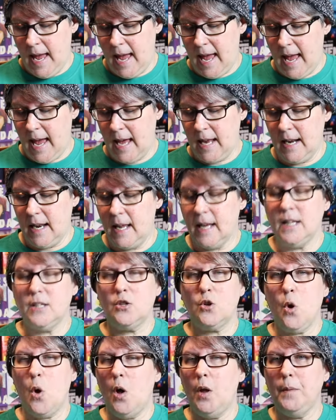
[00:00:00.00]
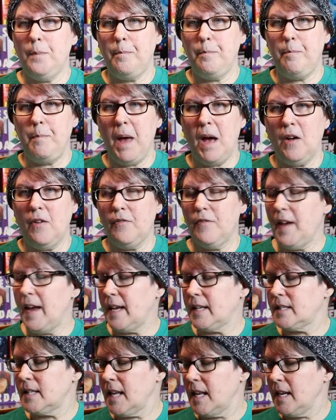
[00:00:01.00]
and it is called
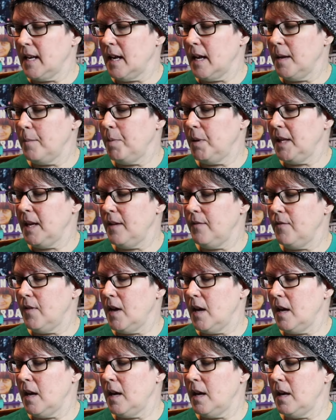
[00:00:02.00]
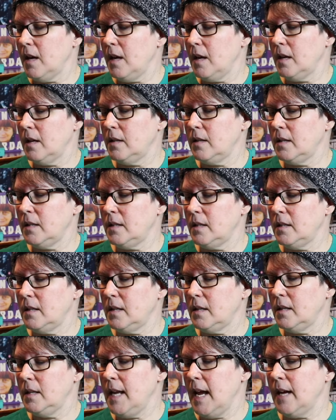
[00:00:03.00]
Belfast. And I believe, uh, da, da,
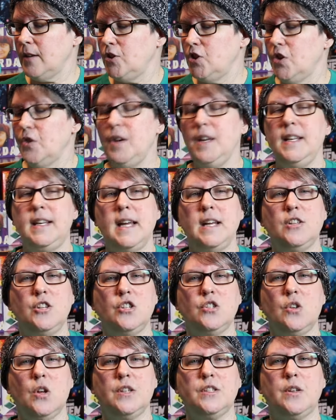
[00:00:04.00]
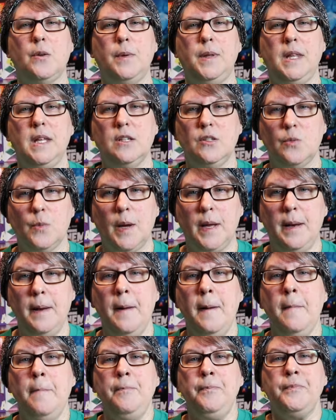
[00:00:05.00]
da, yeah, Judi Dench is also in this one.
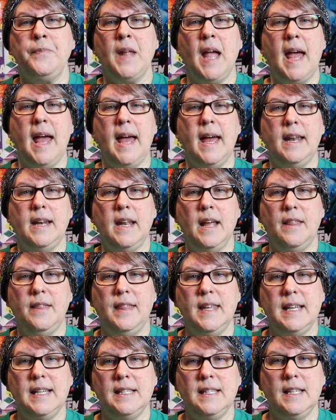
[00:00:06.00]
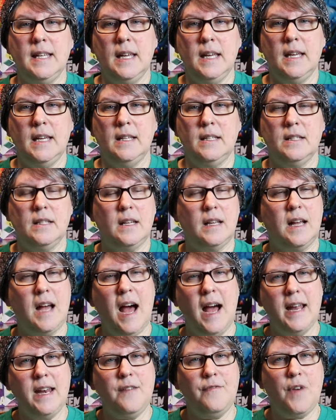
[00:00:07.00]
And this is
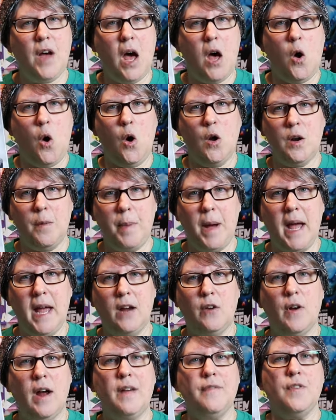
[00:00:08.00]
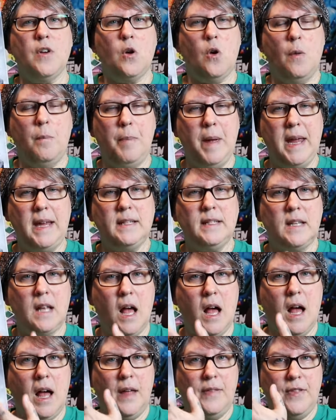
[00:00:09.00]
kind of autobiographical based
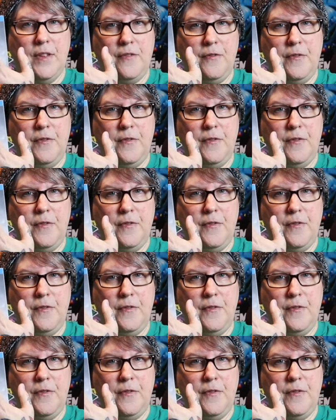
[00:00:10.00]
on the